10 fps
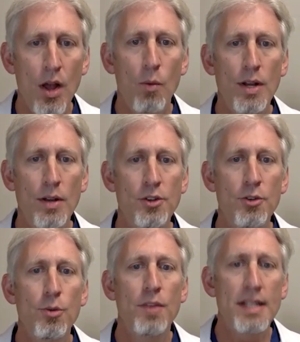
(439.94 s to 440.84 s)
We need to
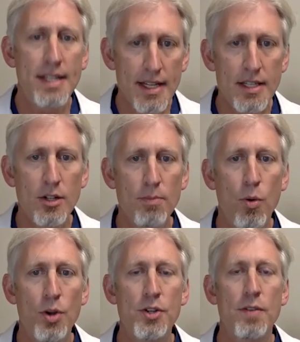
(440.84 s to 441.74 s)
remove the distal
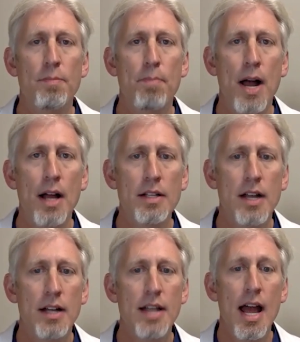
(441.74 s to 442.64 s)
portion of the bile
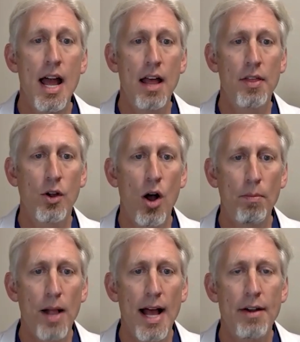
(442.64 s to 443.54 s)
duct, the
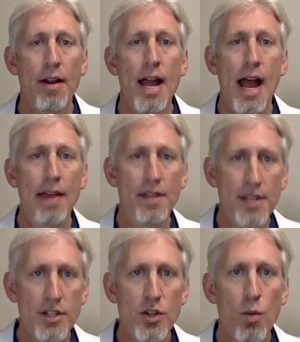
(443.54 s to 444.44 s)
gallbladder, and the
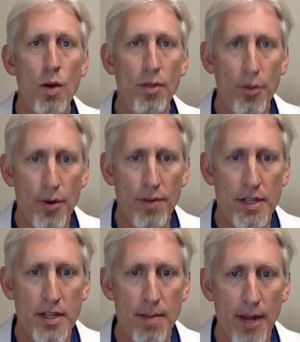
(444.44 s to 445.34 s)
distal one-third of the
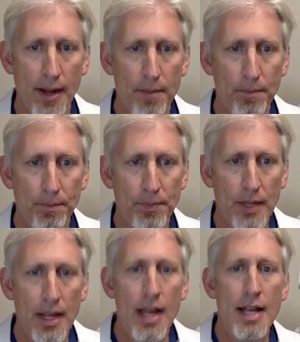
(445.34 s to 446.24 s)
stomach.
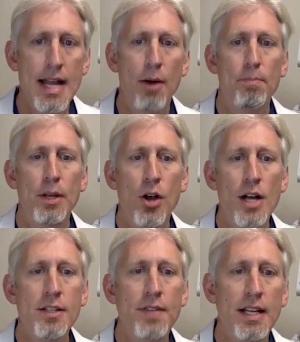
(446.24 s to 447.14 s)
Now,
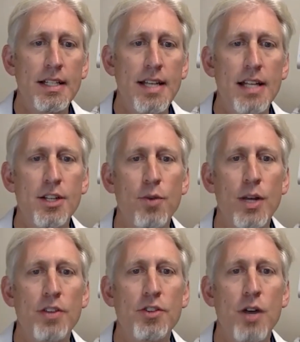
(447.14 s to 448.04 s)
because of the extensive
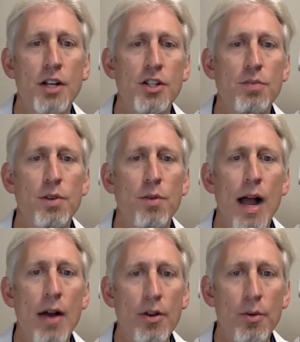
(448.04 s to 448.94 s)
reconstruction and
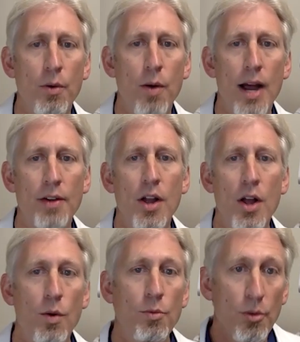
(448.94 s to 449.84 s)
rerouting required
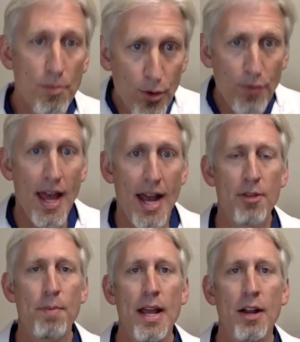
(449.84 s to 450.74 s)
when we remove the head of
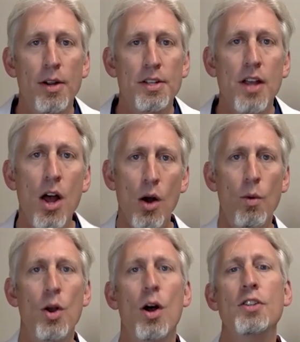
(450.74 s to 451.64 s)
the pancreas,
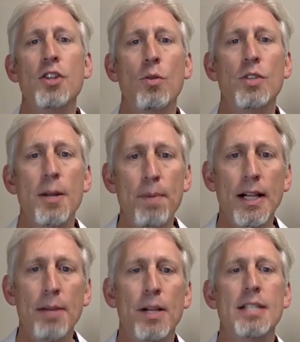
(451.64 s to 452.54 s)
we also
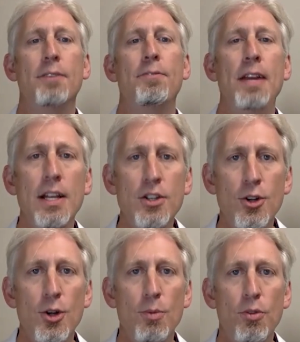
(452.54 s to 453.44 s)
typically place a feeding
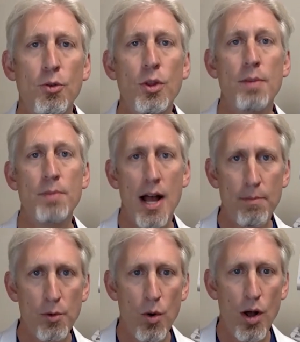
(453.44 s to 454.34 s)
tube through the
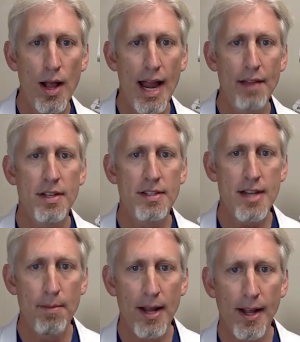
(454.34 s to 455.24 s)
abdominal wall and the
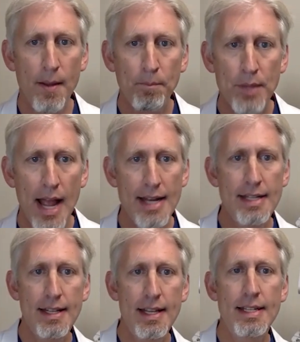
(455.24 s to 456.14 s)
stomach and
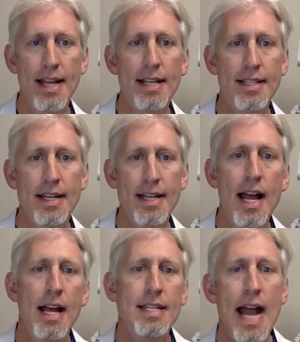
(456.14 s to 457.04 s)
into the intestine,
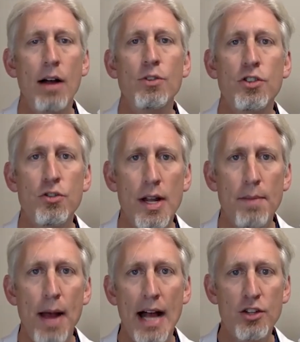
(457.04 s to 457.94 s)
downstream
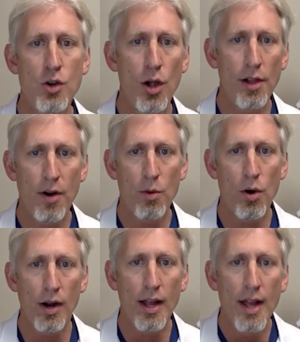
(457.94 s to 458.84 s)
past all of our
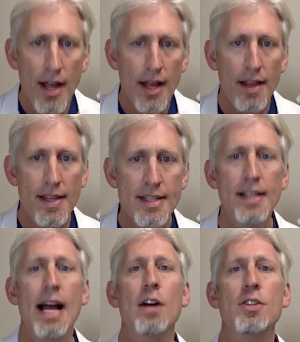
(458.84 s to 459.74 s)
work. This
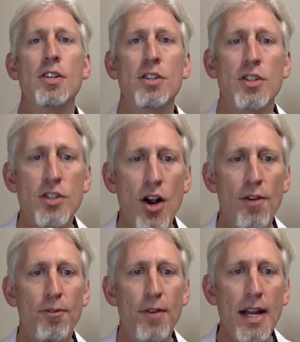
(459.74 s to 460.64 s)
allows us to
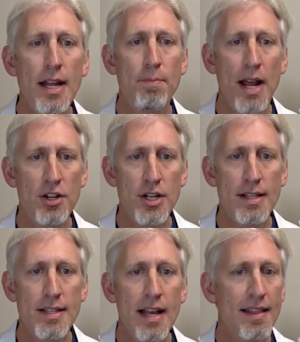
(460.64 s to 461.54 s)
start feeding
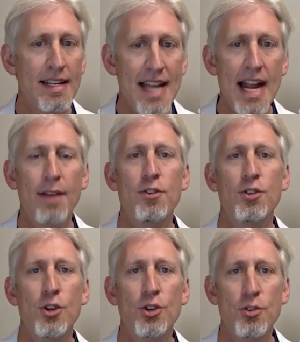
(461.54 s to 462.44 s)
patients the day after
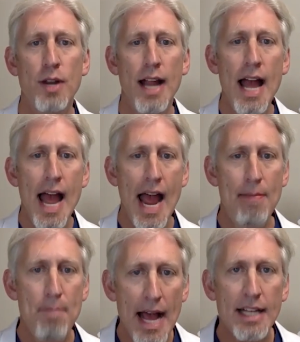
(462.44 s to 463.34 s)
surgery and
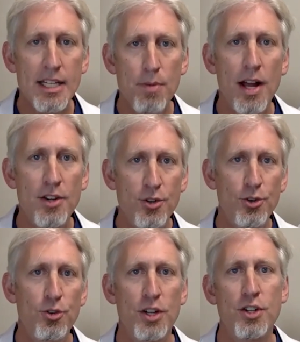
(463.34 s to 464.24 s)
maximize your
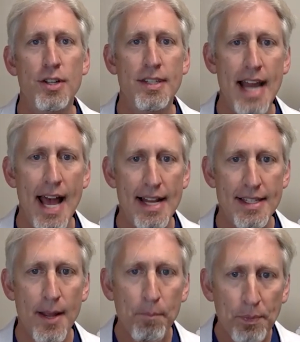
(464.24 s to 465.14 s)
nutritional
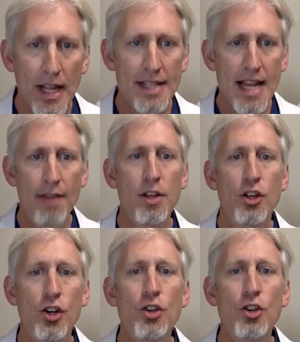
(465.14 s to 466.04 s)
status. It's having
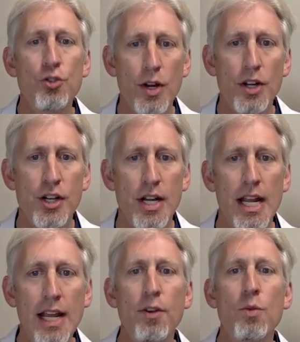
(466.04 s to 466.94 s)
good nutrition,
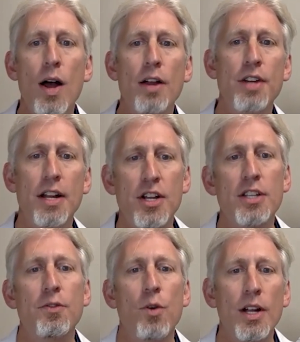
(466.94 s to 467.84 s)
even while your
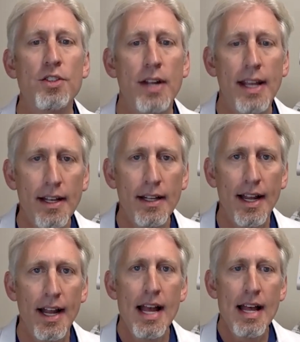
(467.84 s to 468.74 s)
digestive organs are
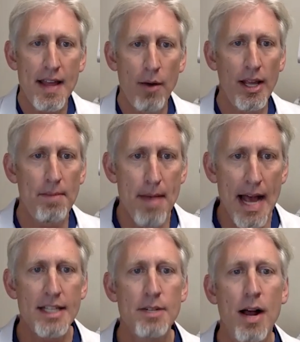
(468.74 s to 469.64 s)
healing, that we can
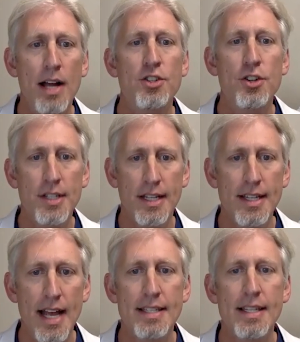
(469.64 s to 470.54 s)
maximize your
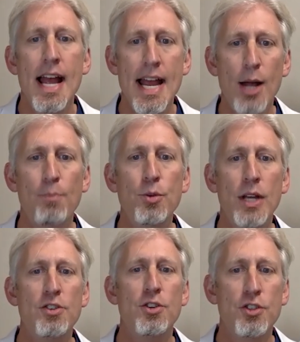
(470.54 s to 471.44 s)
success and help you
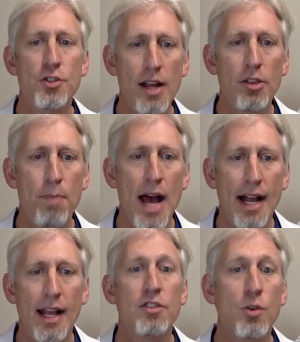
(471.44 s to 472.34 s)
get your strength
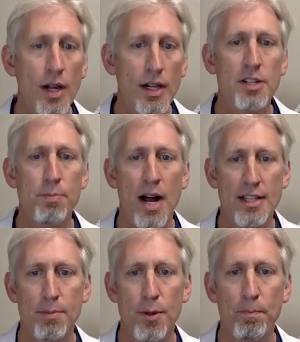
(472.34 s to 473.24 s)
back as quickly as
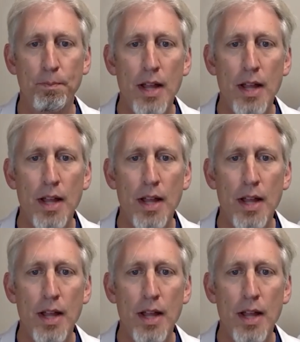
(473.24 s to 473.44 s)
possible.